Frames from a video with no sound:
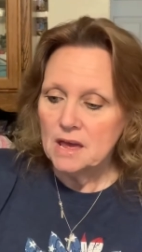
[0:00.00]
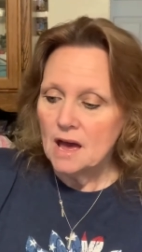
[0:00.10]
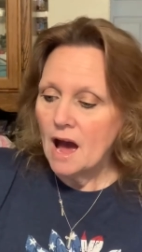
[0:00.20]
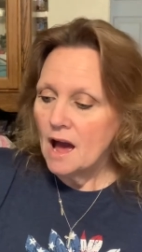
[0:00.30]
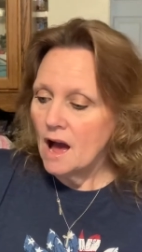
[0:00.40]

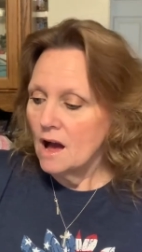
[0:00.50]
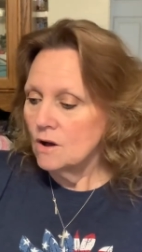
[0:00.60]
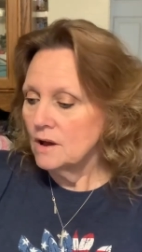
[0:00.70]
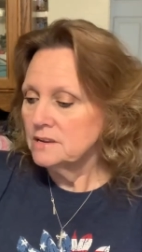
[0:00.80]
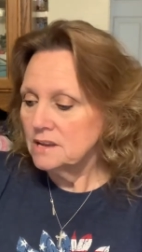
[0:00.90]

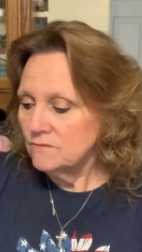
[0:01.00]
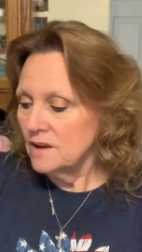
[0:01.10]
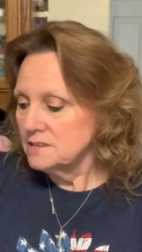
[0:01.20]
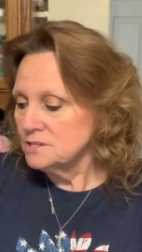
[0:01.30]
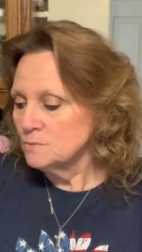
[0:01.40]
I did
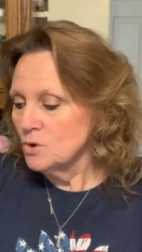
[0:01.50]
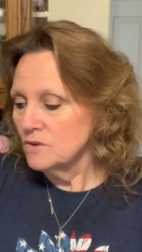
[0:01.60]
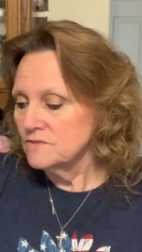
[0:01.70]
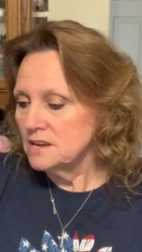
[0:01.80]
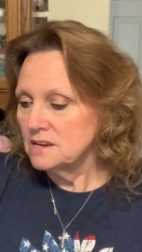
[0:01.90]
find some more
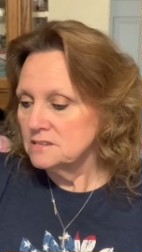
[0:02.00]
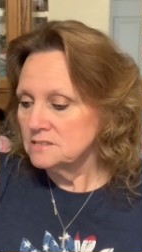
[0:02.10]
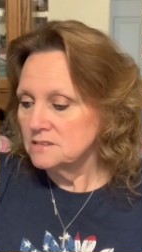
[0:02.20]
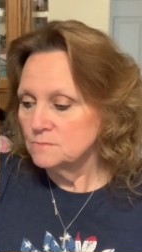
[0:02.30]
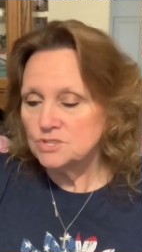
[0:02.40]
of these.
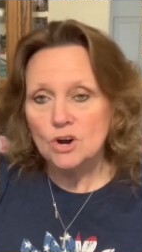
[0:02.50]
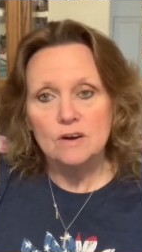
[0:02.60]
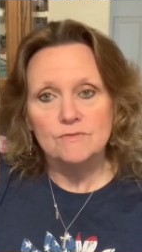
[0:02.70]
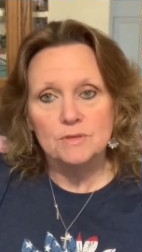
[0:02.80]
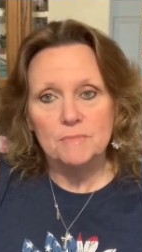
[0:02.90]
I'm sorry
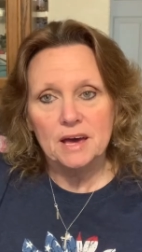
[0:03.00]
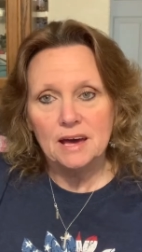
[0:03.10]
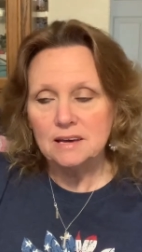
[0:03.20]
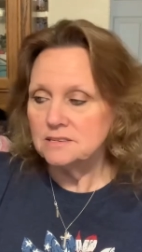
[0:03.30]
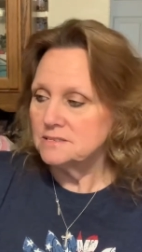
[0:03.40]
for the
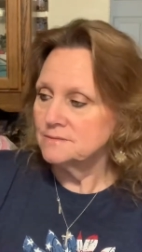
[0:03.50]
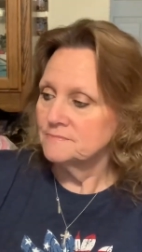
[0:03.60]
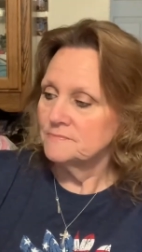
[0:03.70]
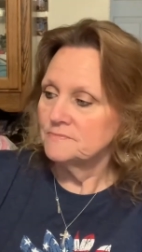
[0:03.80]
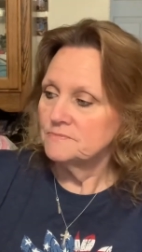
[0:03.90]
bags
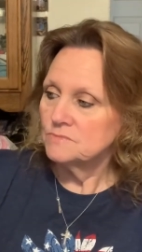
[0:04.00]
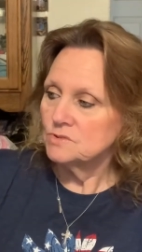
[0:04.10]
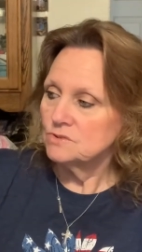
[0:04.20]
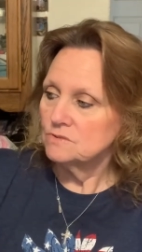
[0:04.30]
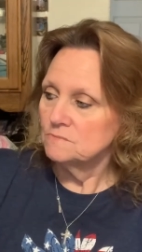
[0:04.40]

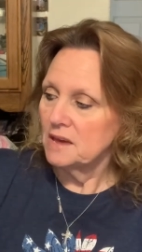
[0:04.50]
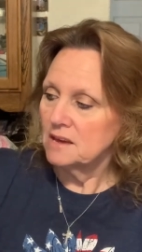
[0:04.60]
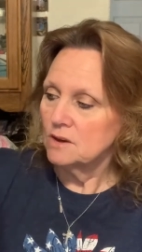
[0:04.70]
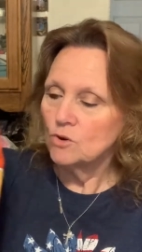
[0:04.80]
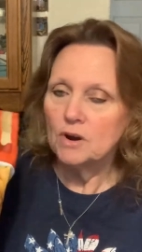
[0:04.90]

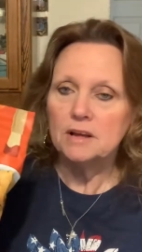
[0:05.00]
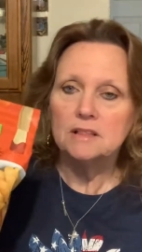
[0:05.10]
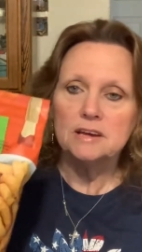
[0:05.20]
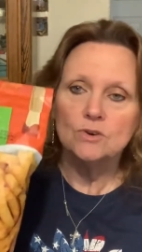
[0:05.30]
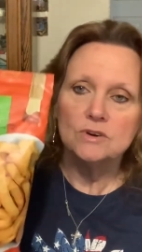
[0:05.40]
making
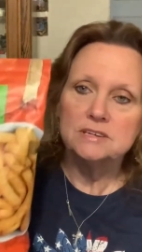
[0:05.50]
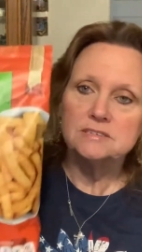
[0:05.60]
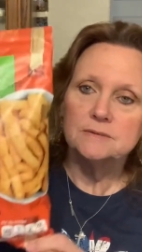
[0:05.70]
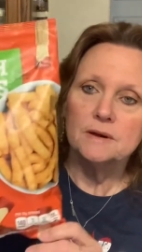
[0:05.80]
crinkling noise.